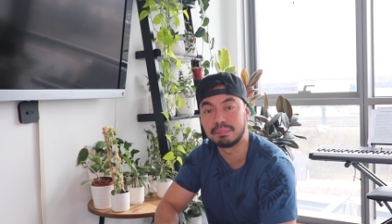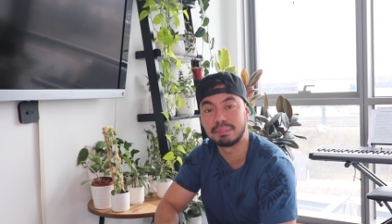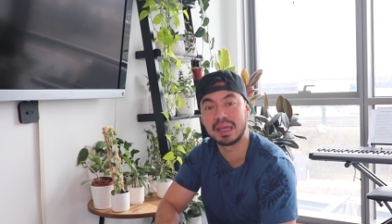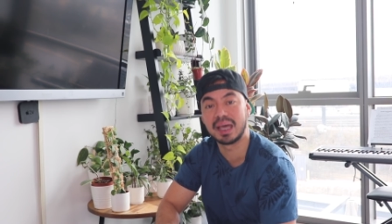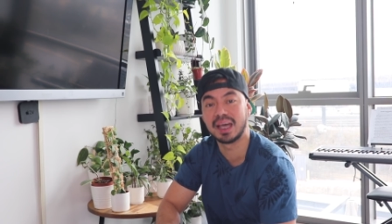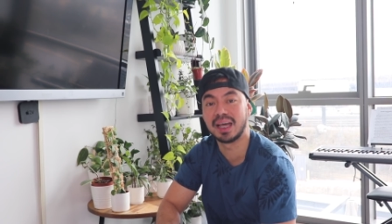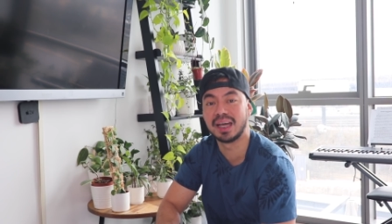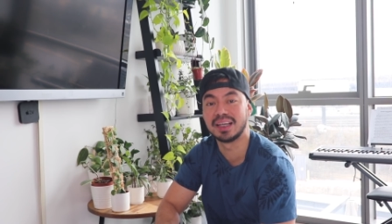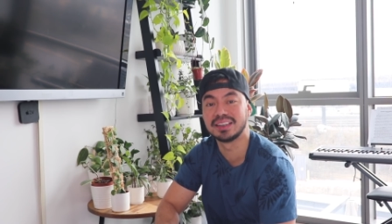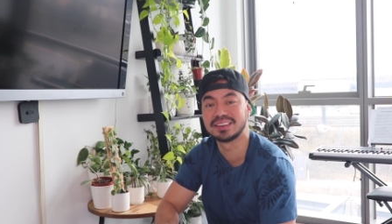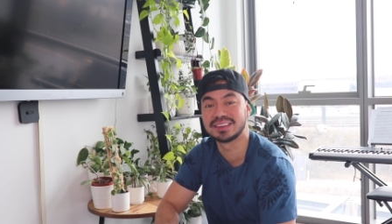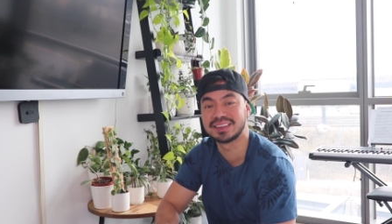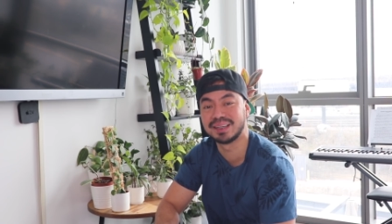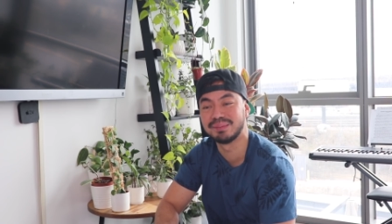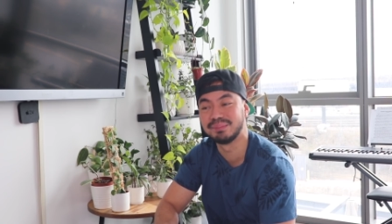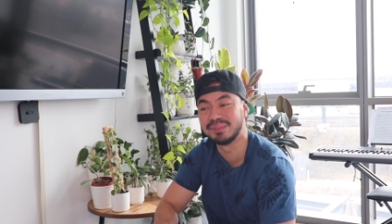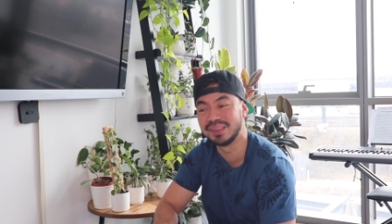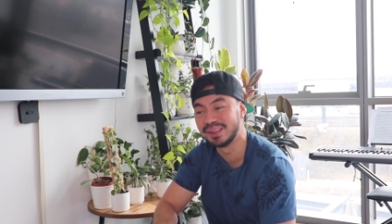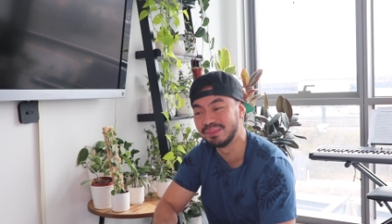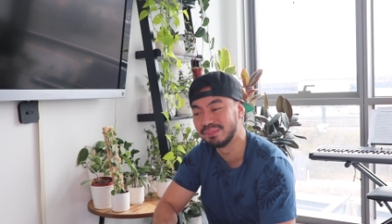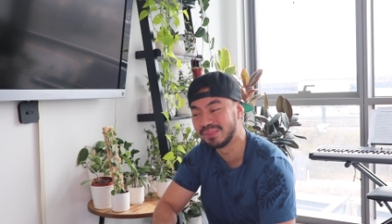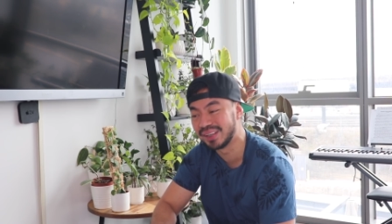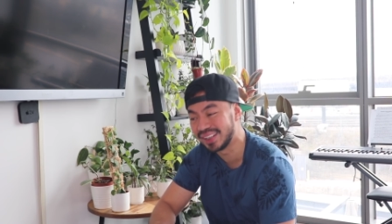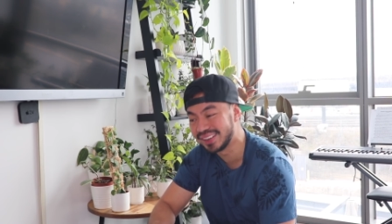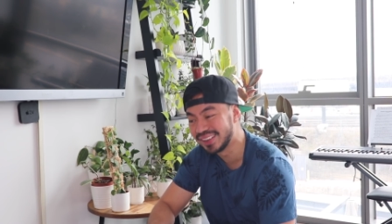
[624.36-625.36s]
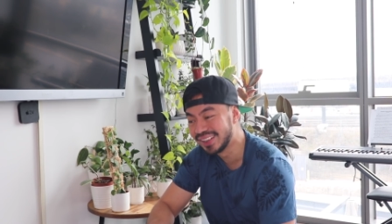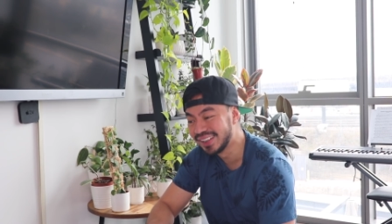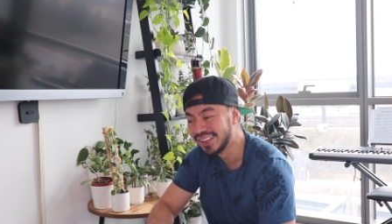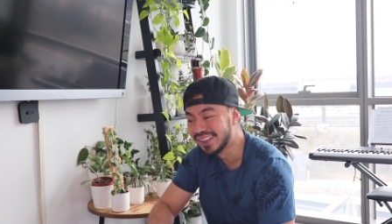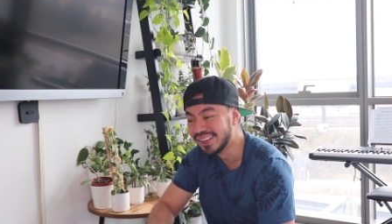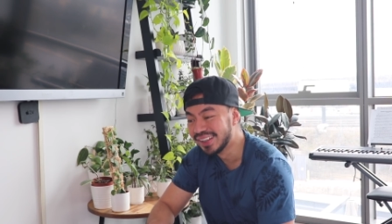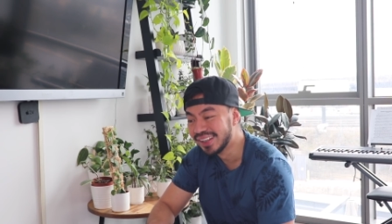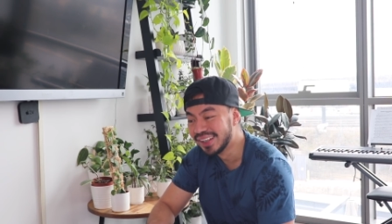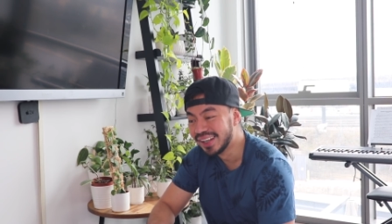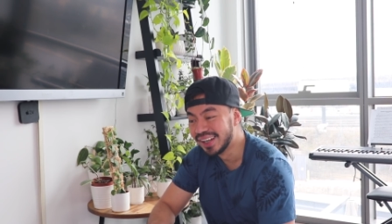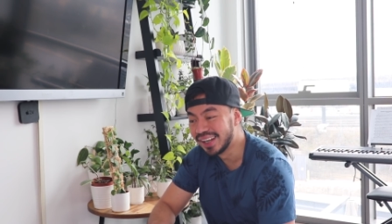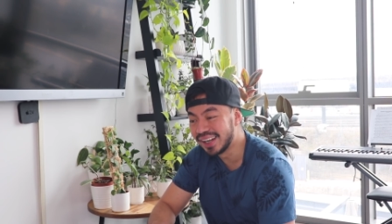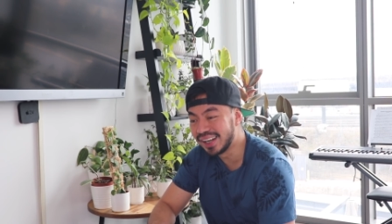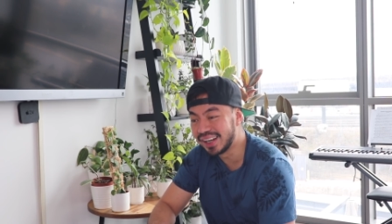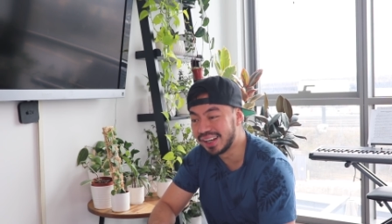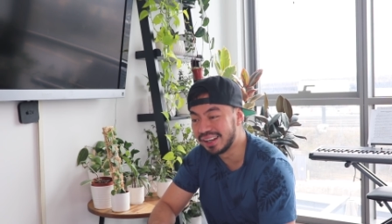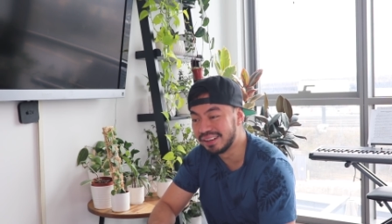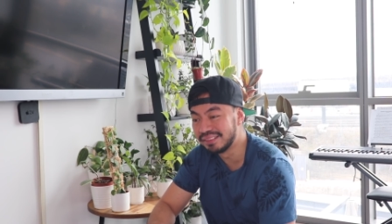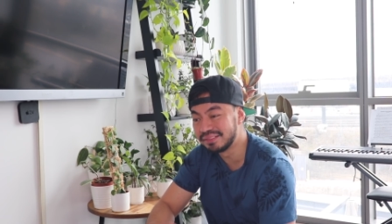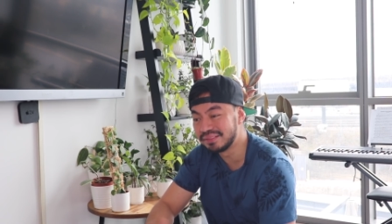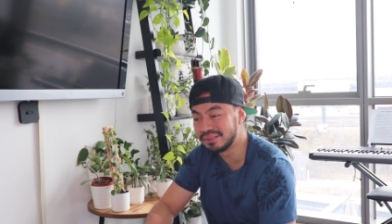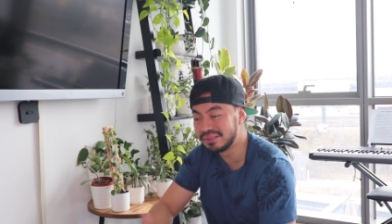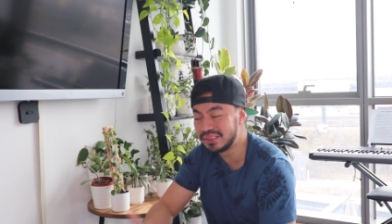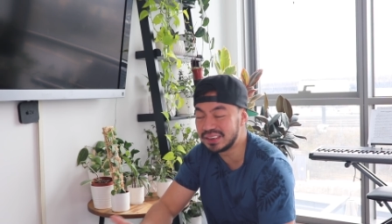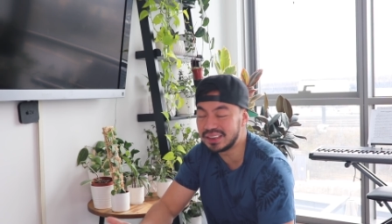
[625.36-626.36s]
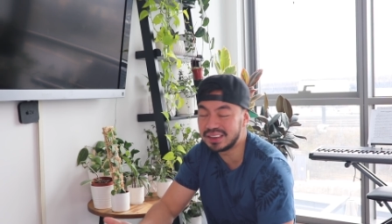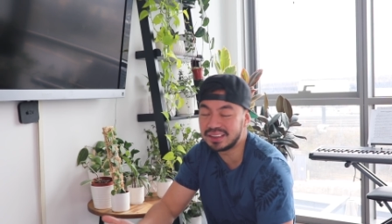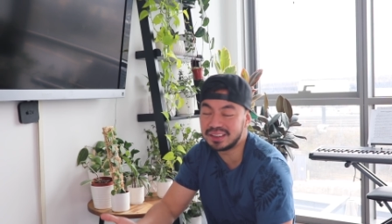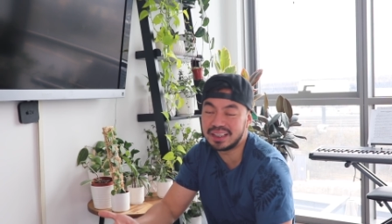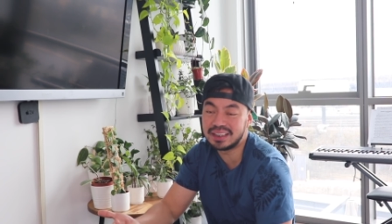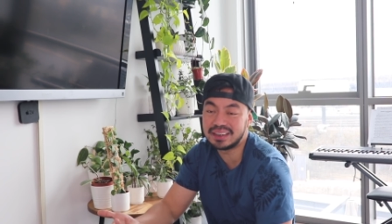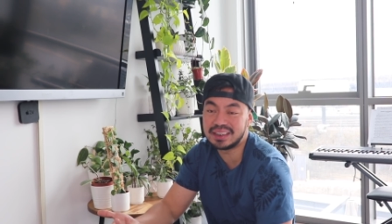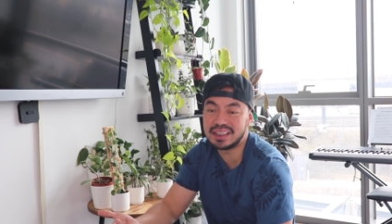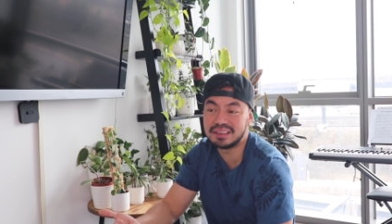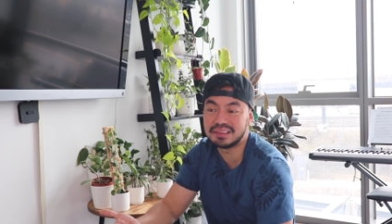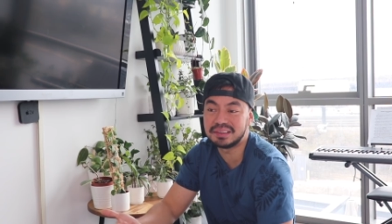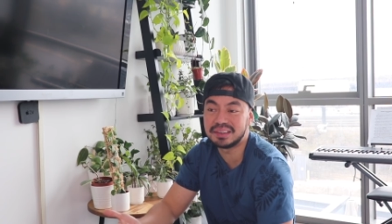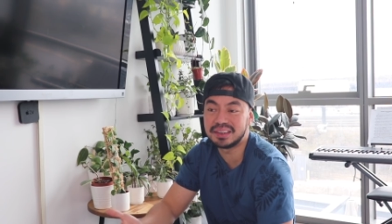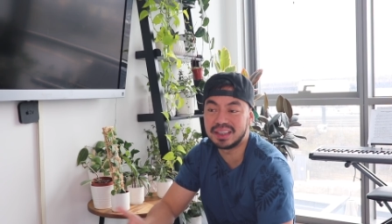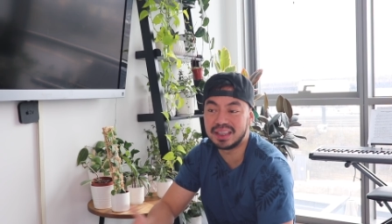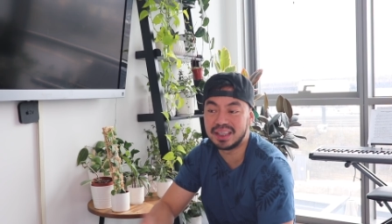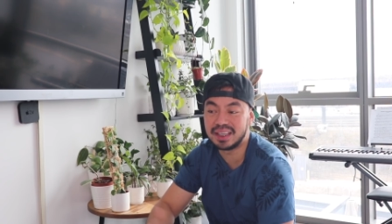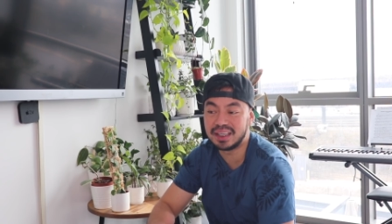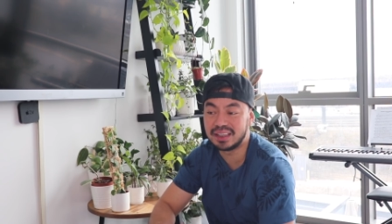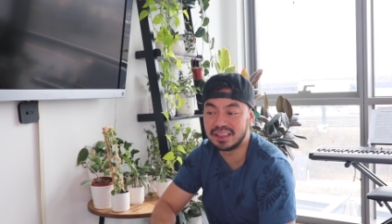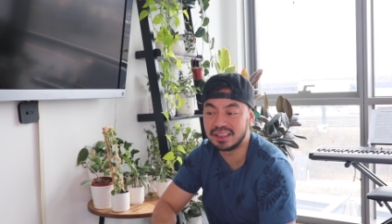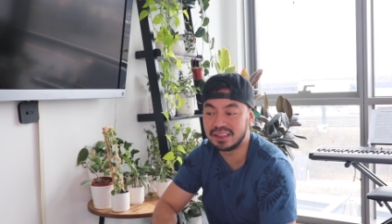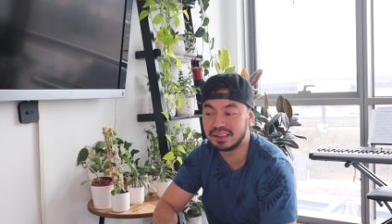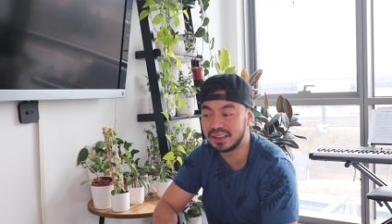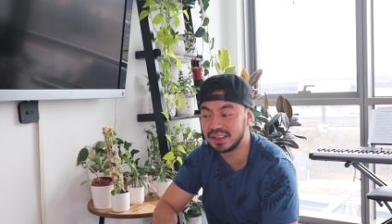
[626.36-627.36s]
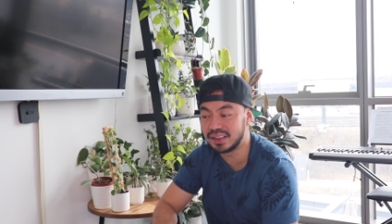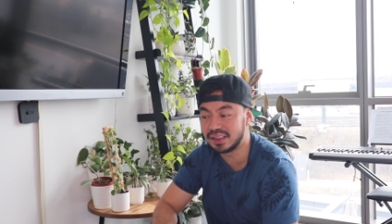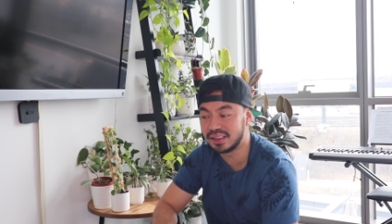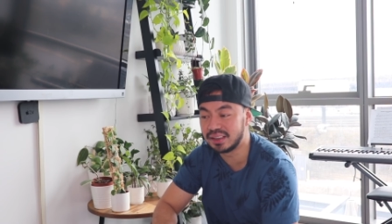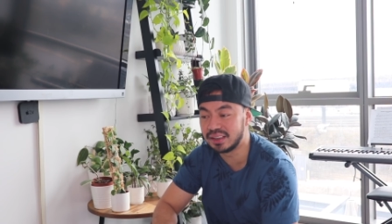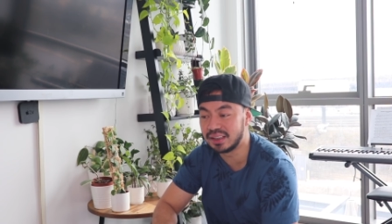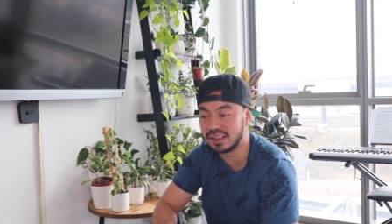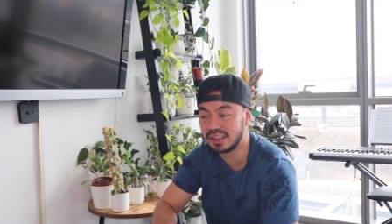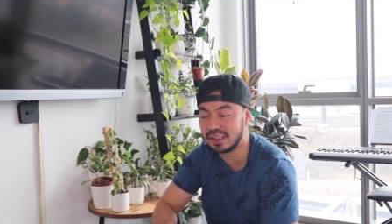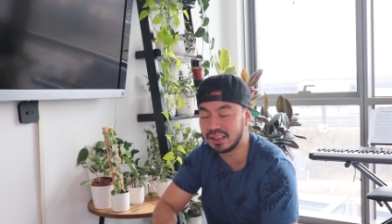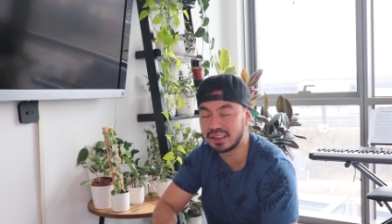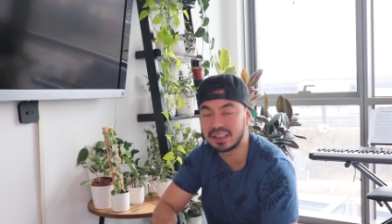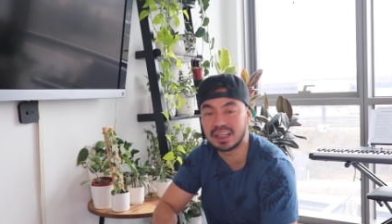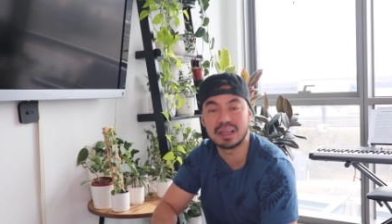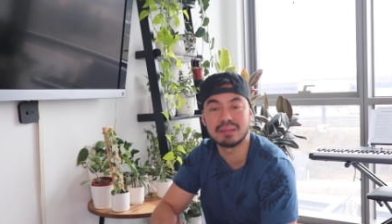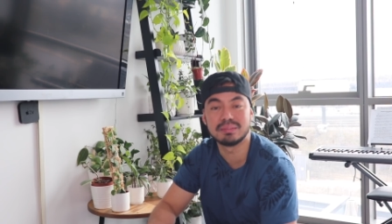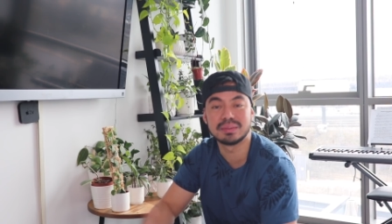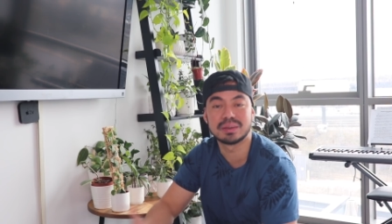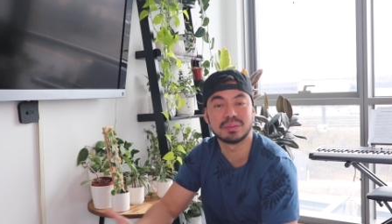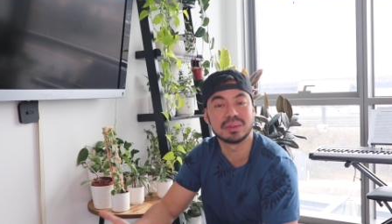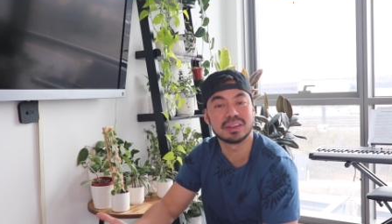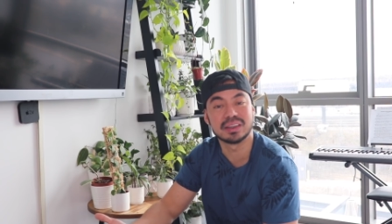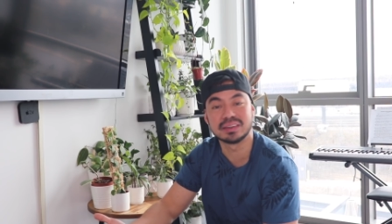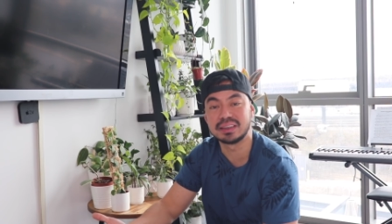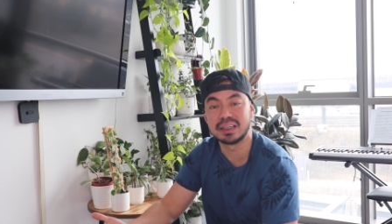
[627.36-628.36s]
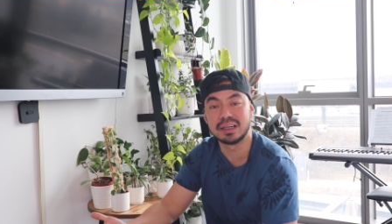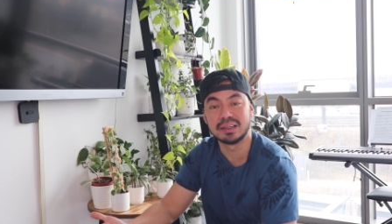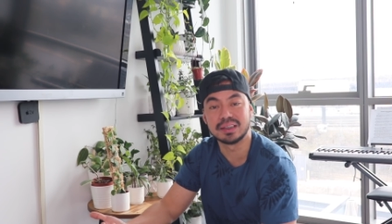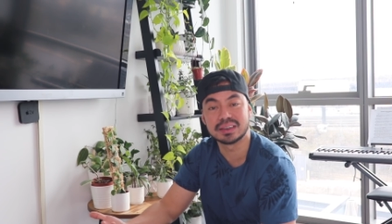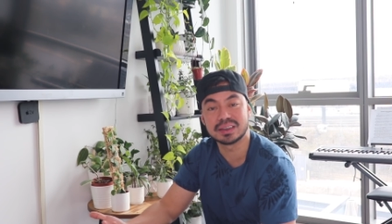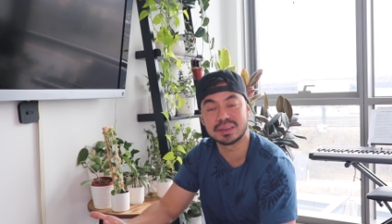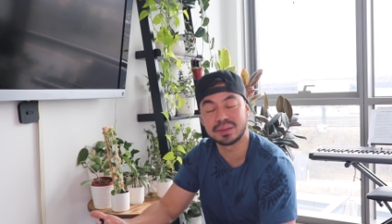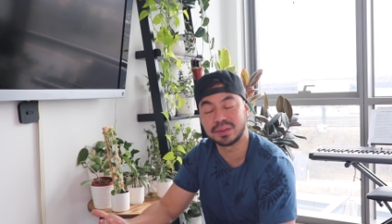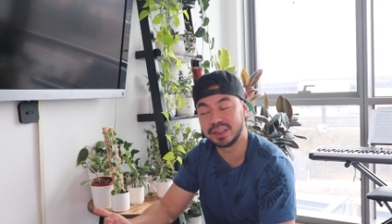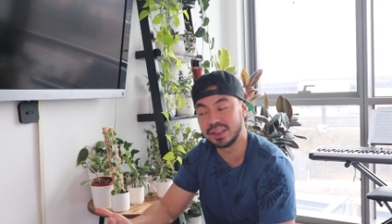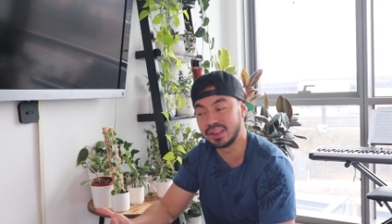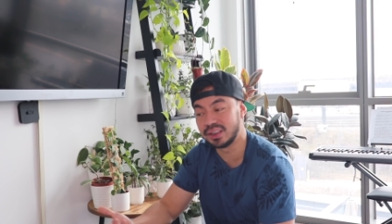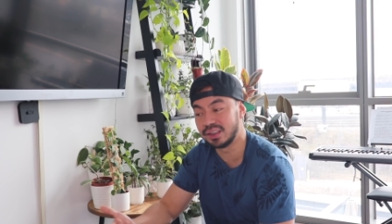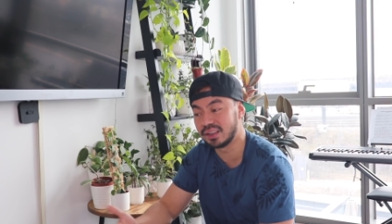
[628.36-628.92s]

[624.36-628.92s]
pass at me, but um, you know, at the end of the day, it comes with the territory.